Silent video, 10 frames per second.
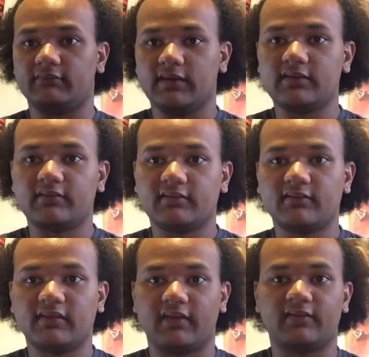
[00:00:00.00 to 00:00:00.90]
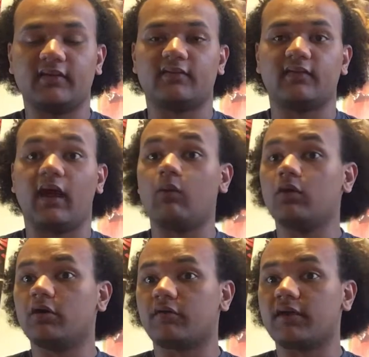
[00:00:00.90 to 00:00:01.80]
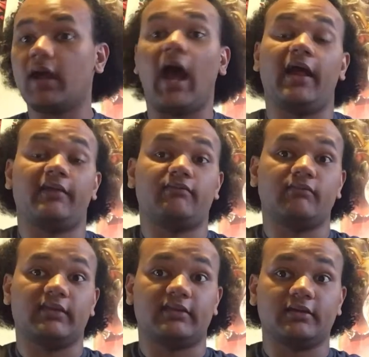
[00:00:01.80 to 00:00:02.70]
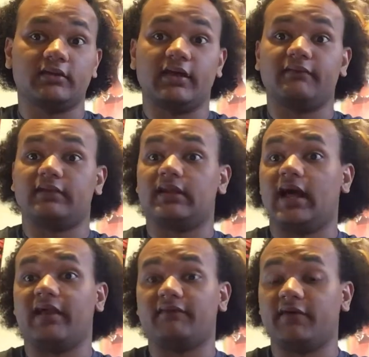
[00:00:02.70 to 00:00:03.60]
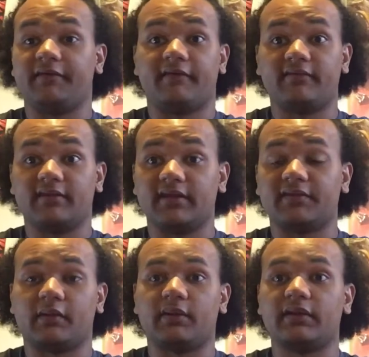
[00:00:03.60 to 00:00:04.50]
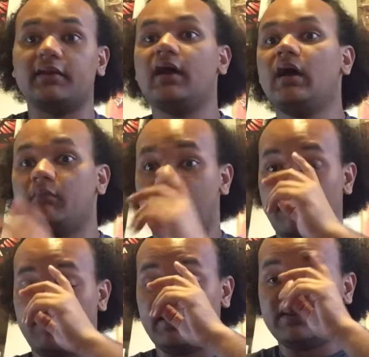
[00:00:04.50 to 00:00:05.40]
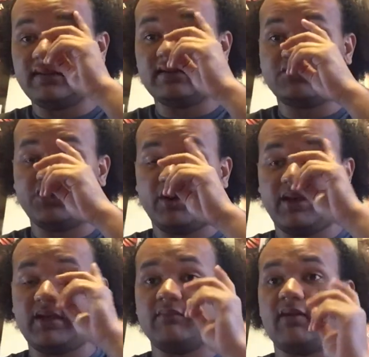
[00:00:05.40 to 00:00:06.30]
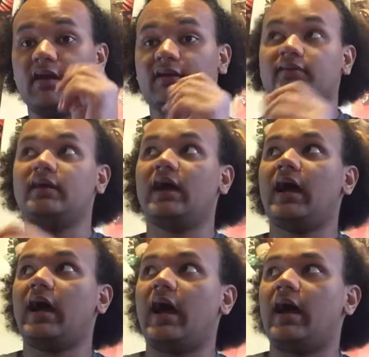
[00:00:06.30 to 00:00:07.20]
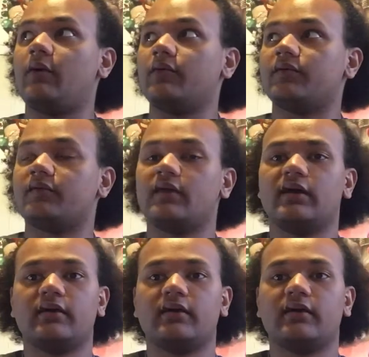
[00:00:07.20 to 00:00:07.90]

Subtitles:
in that season. I will agree. I still loved a lot of other things that were in it, but I really did enjoy him, and I was